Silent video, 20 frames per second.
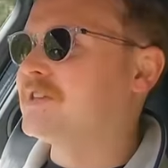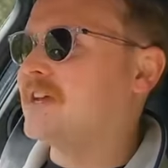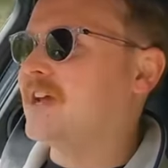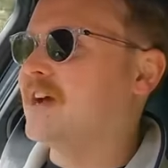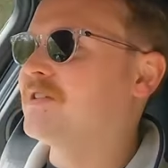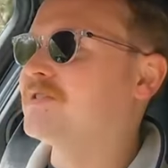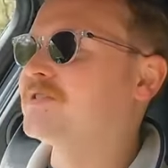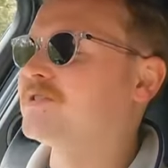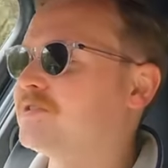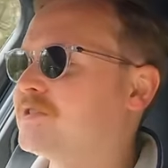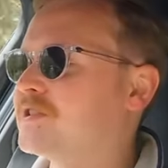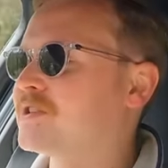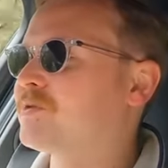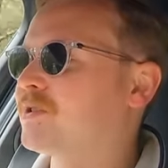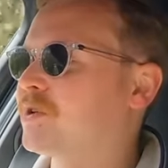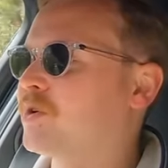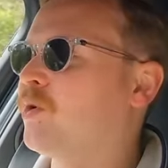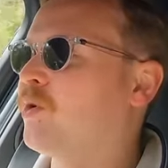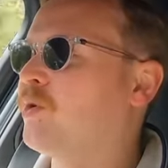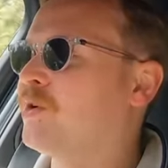the sounds on this
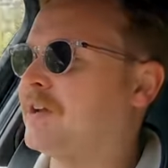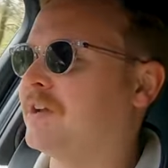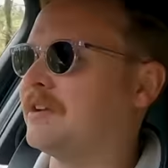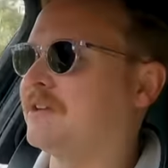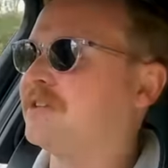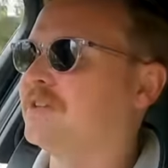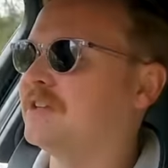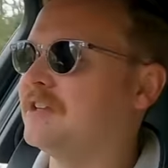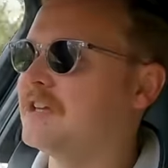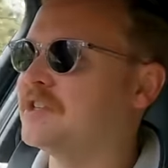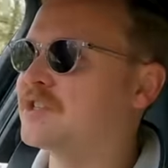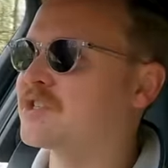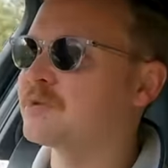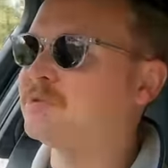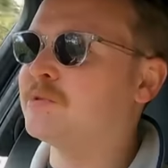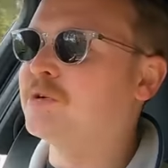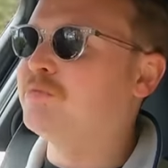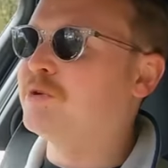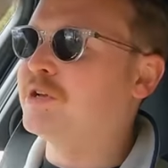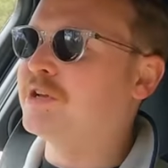recording. The
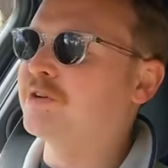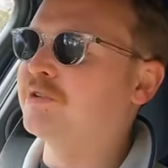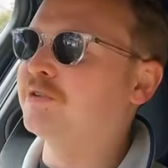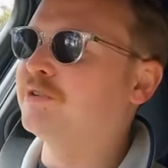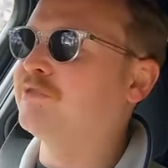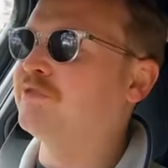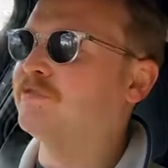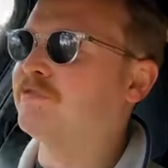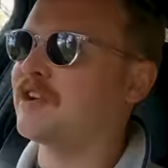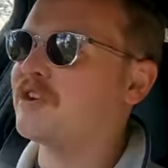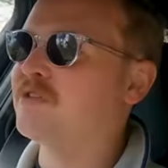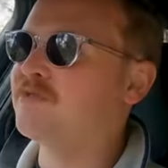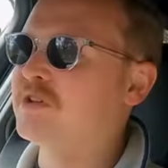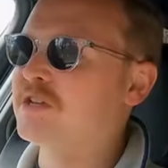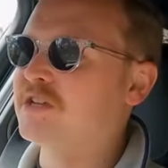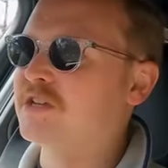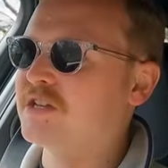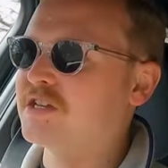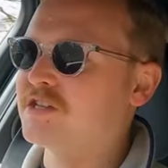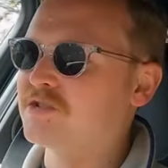instrument binnacle in front of
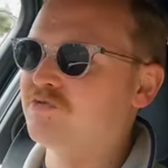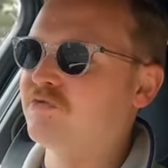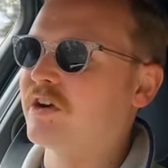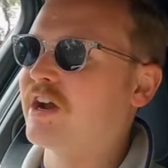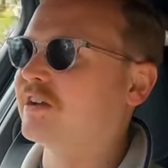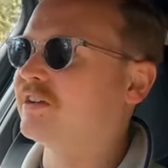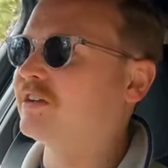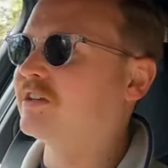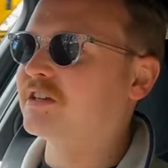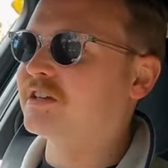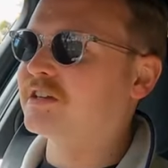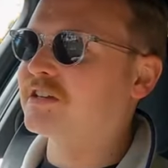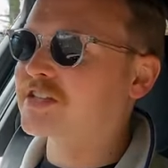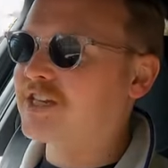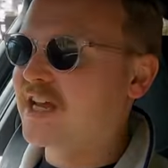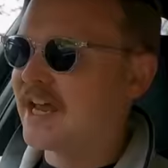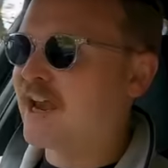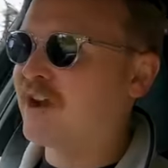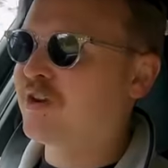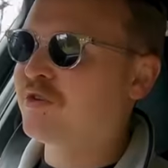me is rattling
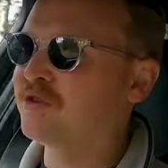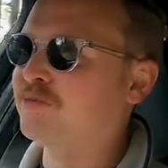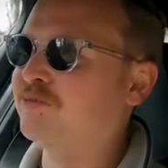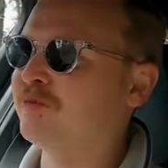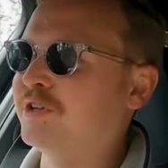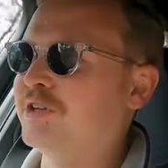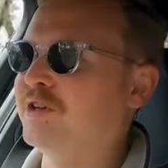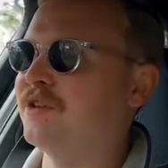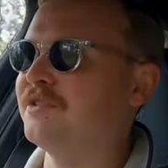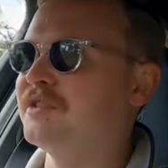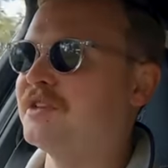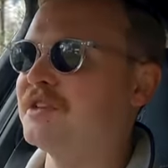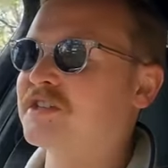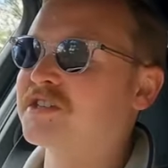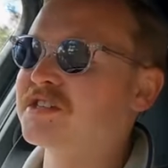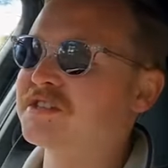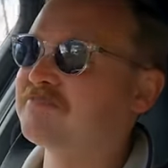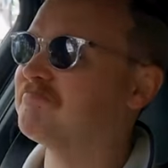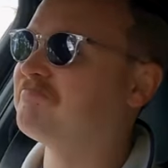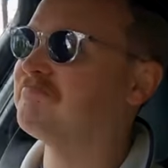terribly on
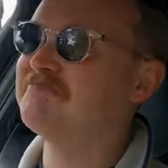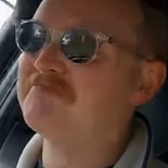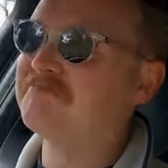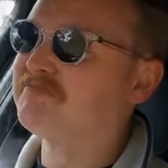this,